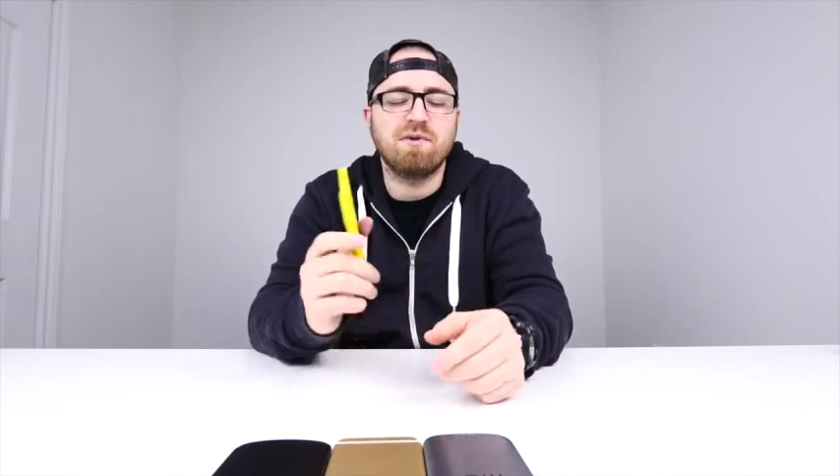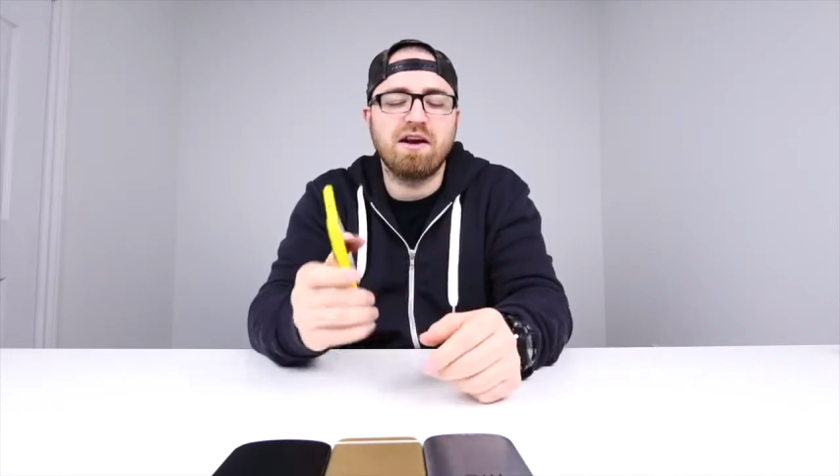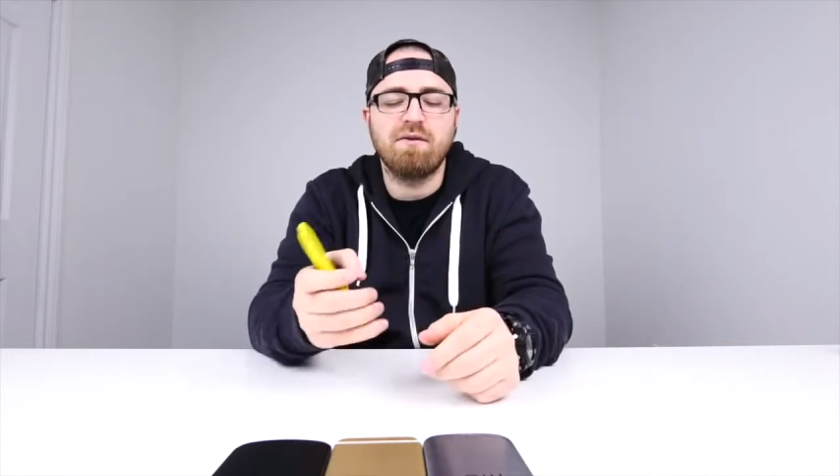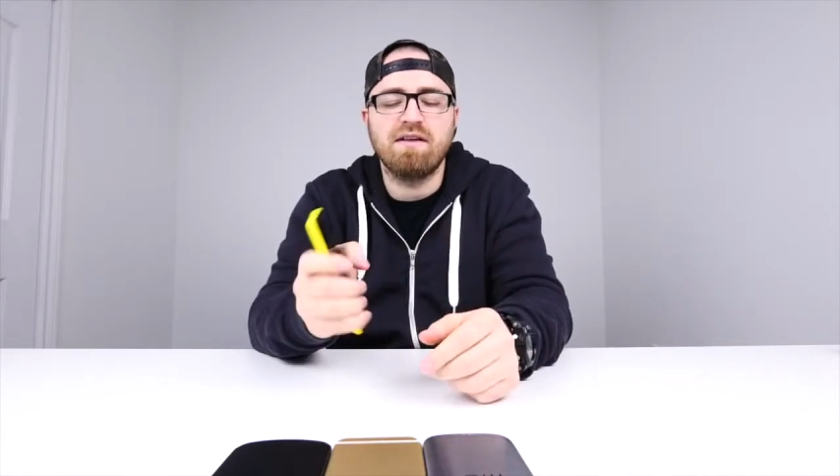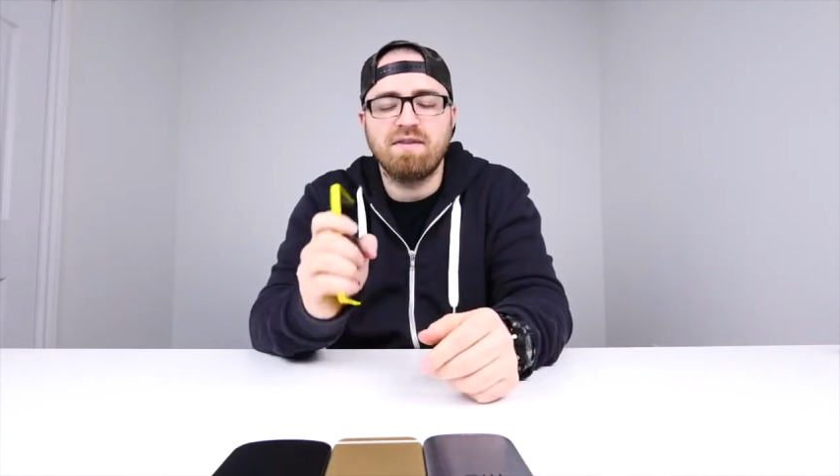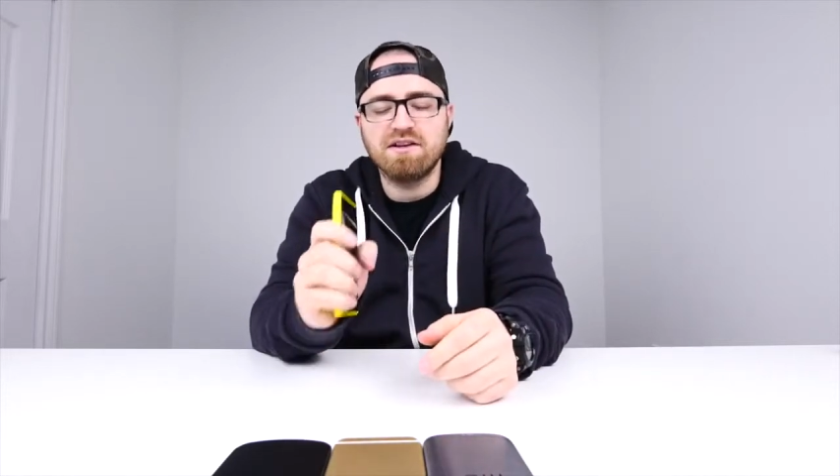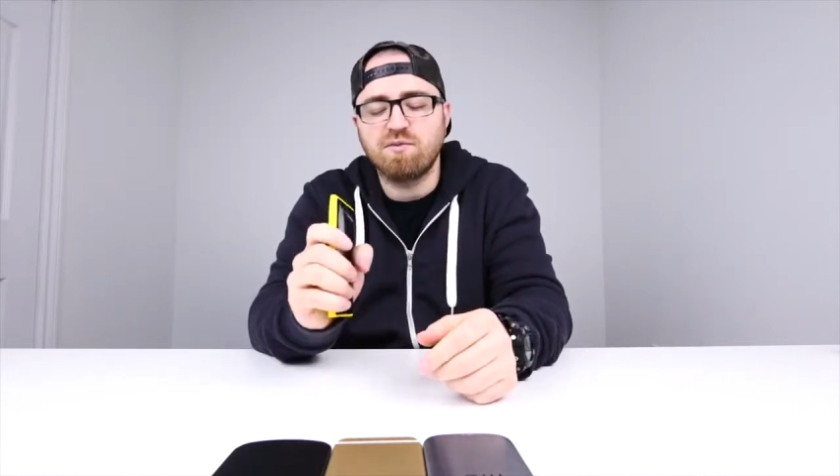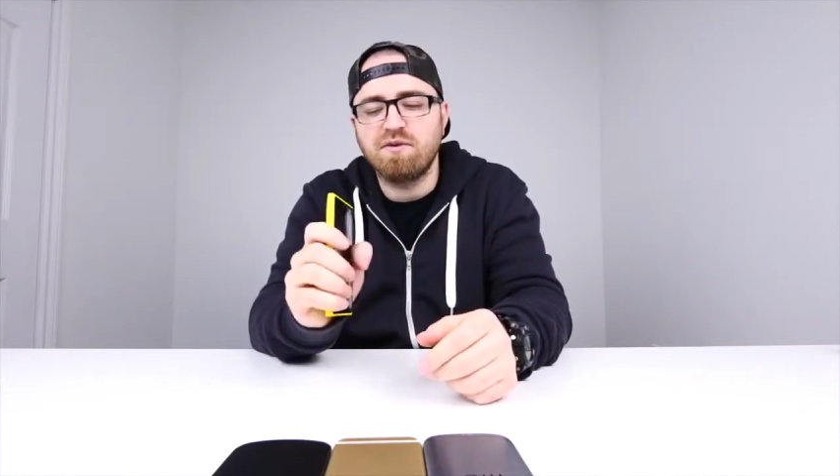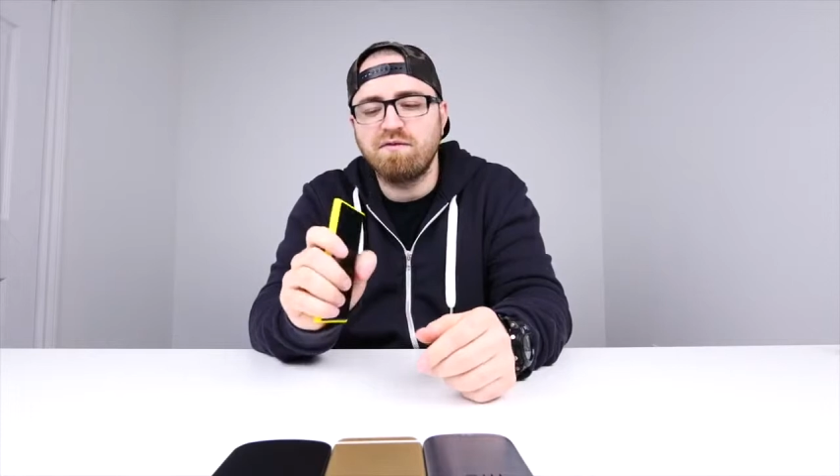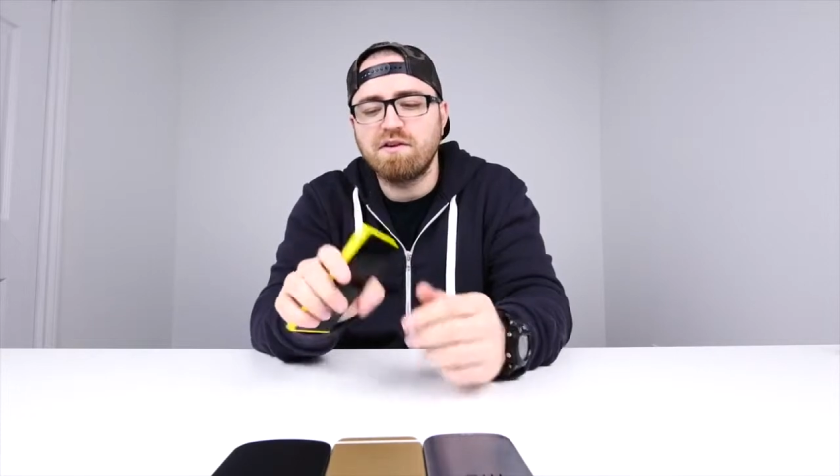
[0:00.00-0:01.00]
But anyway, this
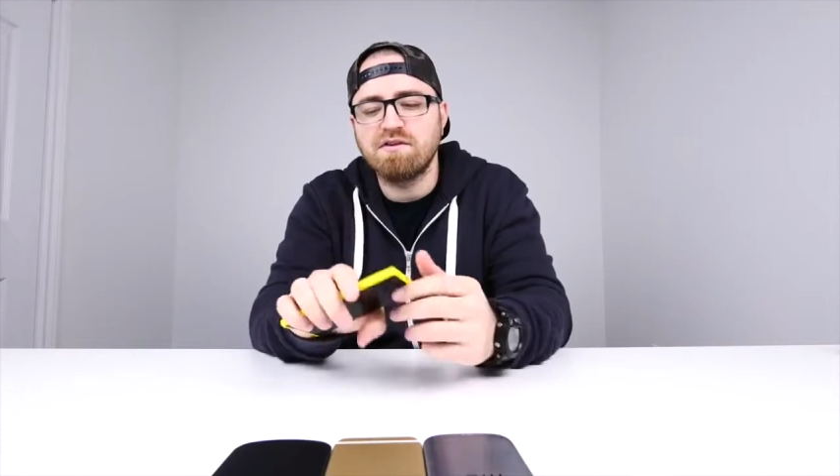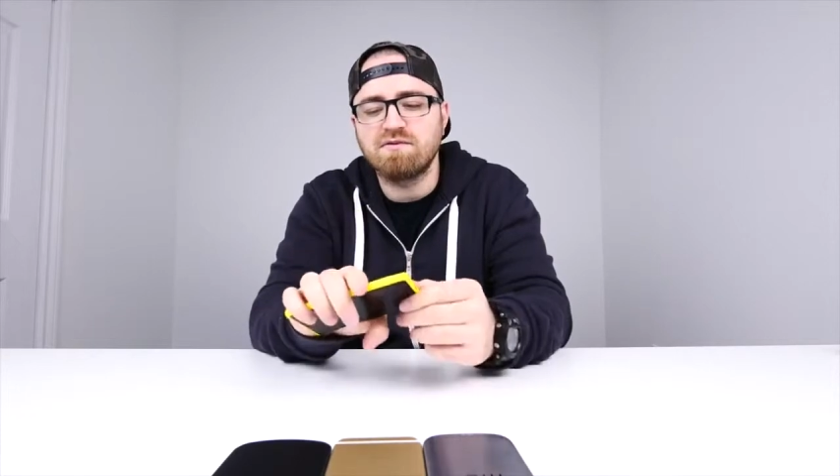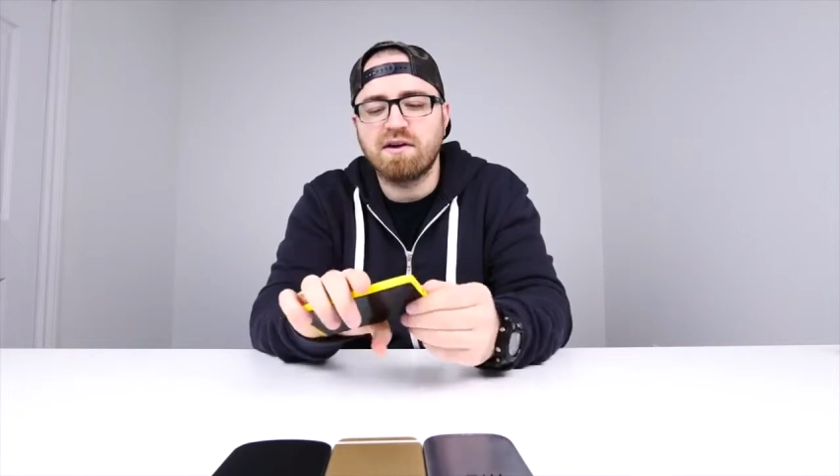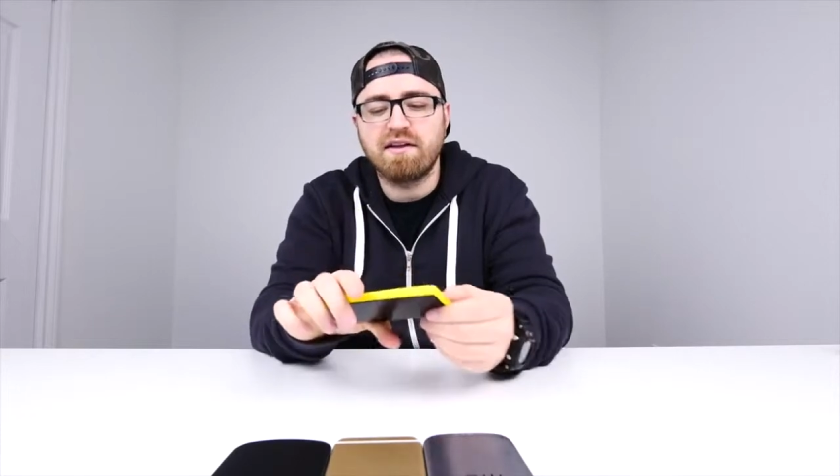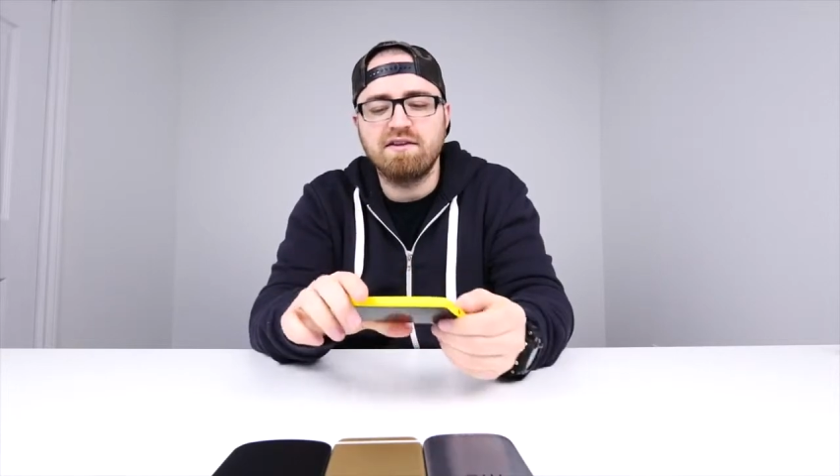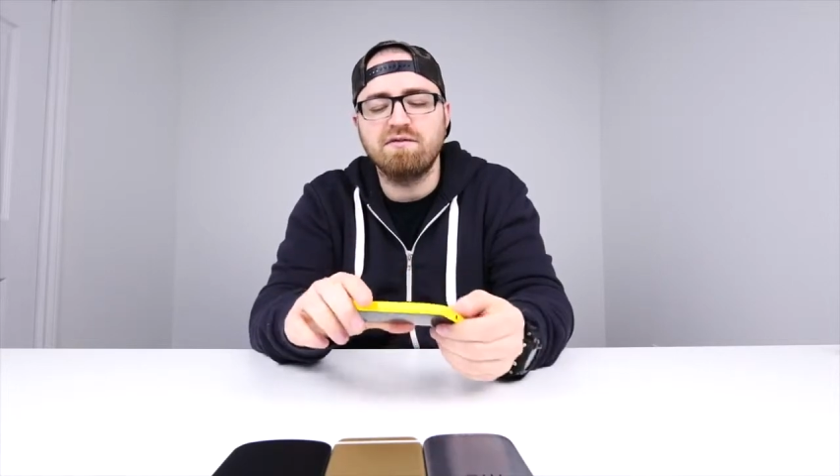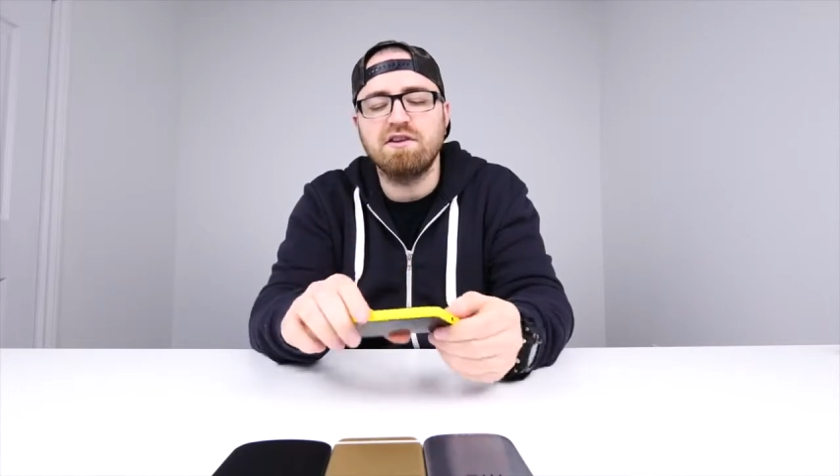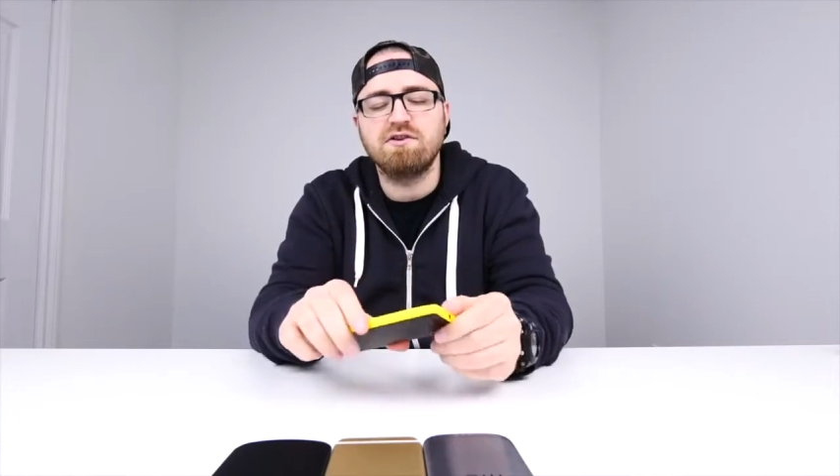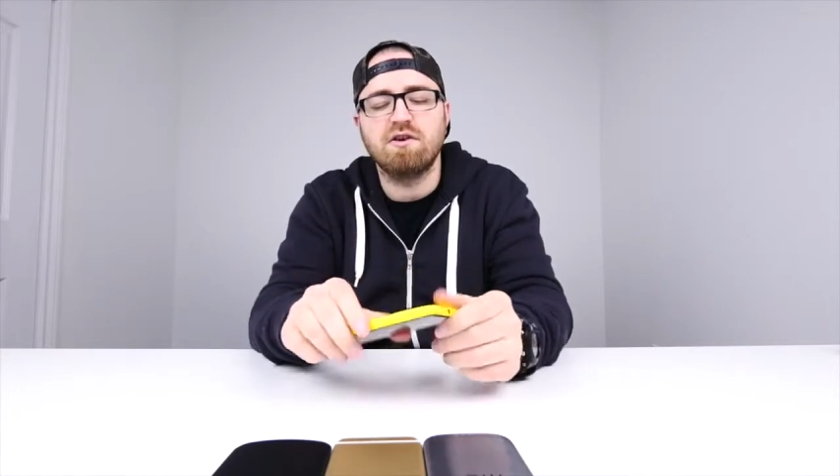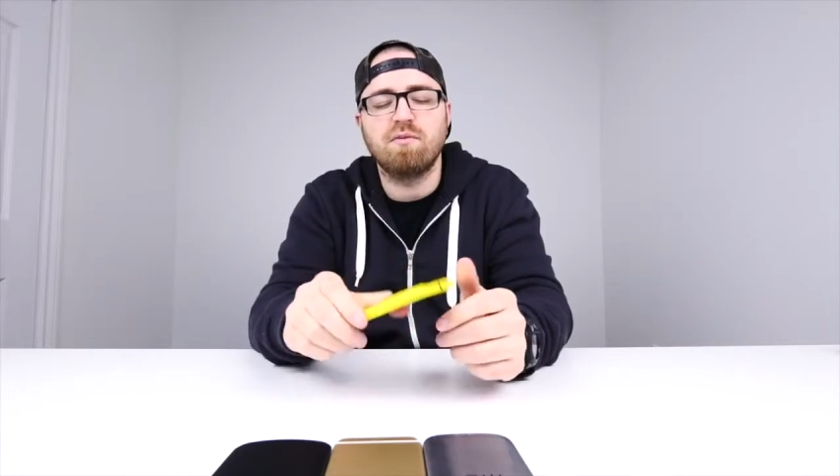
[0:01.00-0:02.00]
one feels
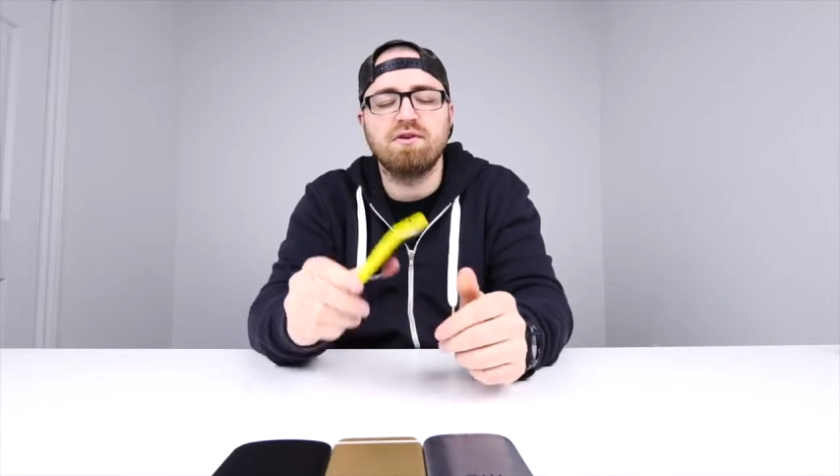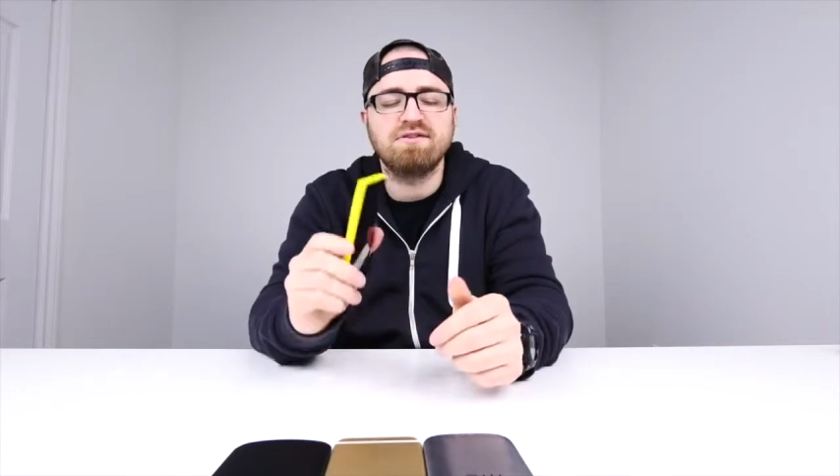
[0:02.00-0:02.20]
relatively durable,